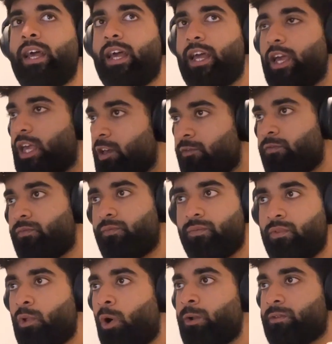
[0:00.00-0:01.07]
If
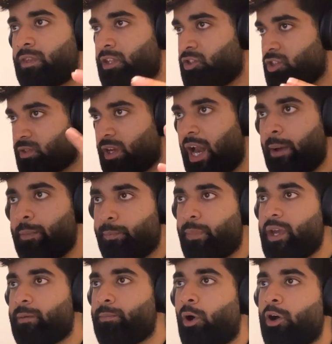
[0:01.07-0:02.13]
not, then just grab a
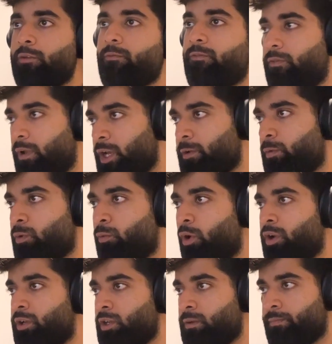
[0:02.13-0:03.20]
big pot, fill it with
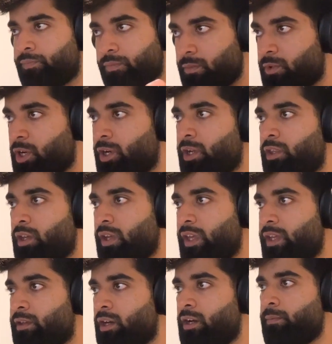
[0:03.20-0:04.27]
water, turn the
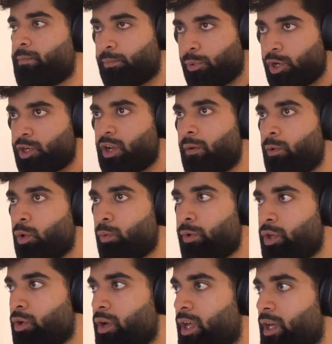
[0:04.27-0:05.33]
heat up, put a towel over
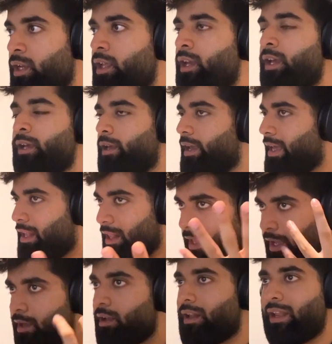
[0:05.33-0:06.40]
your head, and
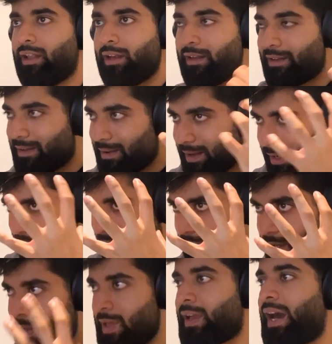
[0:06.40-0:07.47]
let it
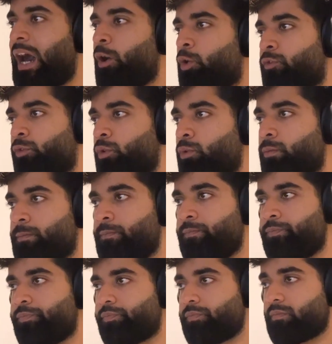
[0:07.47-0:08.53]
leak out of you.
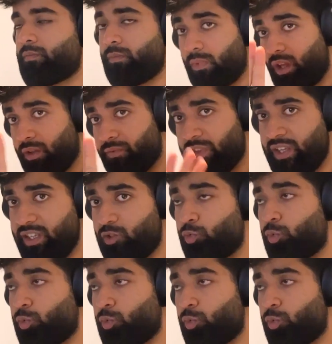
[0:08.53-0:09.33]
These were